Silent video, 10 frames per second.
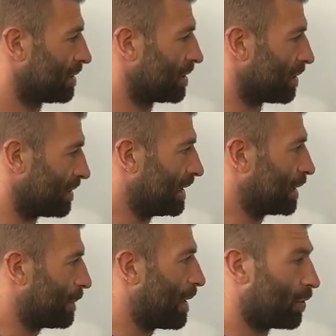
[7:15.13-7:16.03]
You know, think
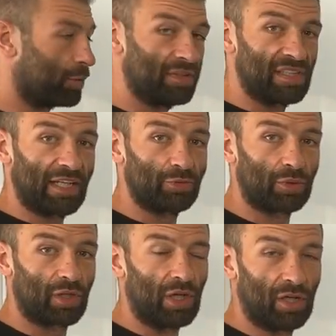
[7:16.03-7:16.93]
about who is the actual
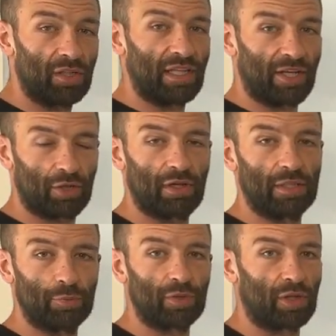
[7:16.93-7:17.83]
client. Are they a
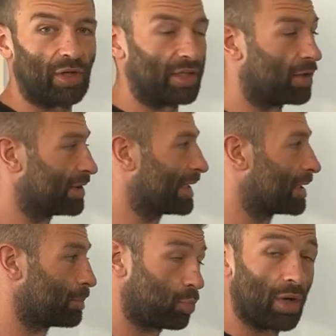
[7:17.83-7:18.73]
credible client? Are they
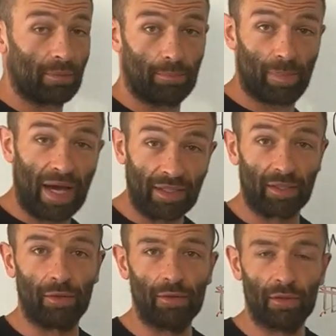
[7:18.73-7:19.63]
going to, one, pay
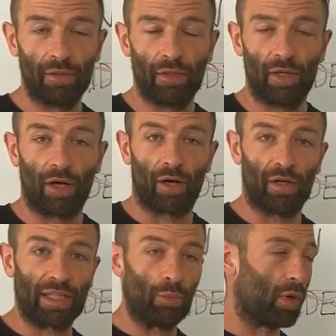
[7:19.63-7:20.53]
you?
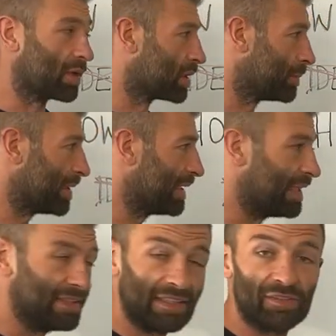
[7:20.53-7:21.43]
Are they, one, going to be
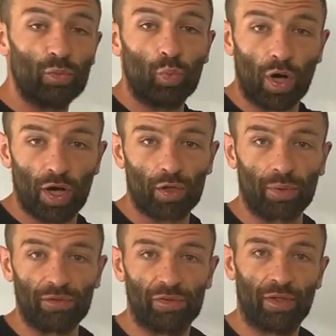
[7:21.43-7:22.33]
easy to work
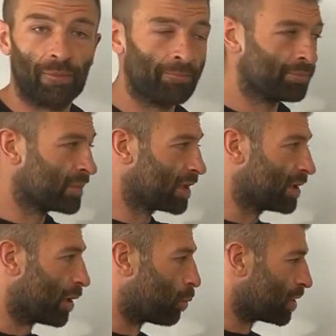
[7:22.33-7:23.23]
with?
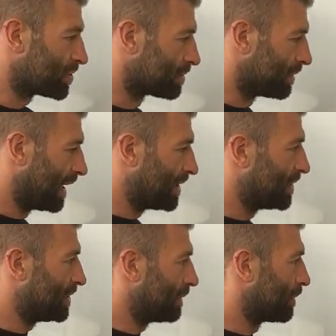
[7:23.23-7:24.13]
You know, what's the
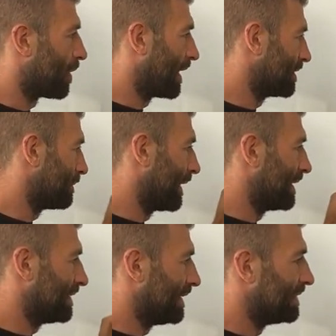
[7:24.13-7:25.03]
relationship like to make
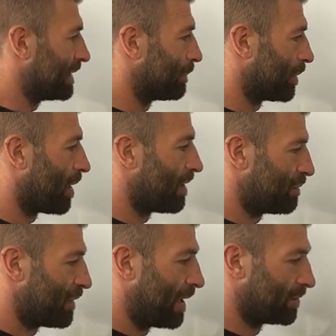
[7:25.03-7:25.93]
this easier? But
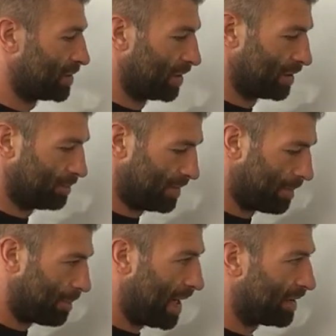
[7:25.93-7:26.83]
I've found that the
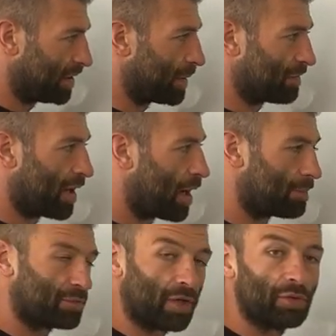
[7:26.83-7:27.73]
better that you have
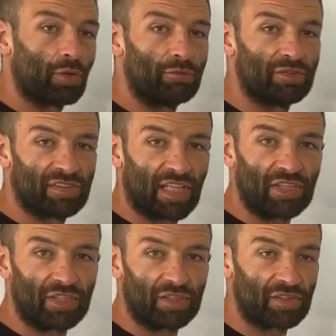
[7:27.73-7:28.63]
upfront
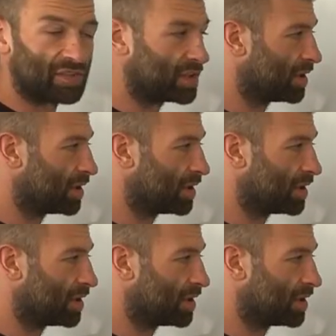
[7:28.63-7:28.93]
conversations